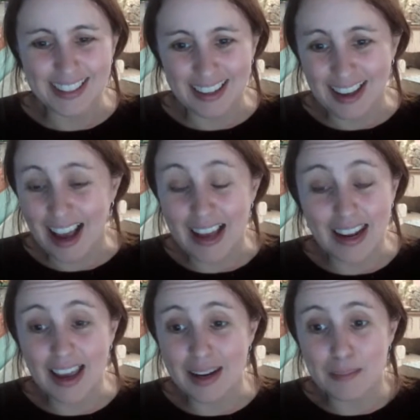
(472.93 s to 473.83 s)
And
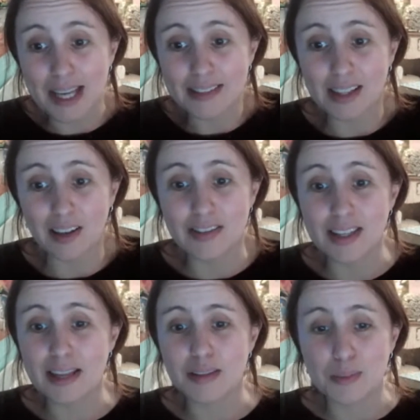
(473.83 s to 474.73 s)
it makes a lot of sense,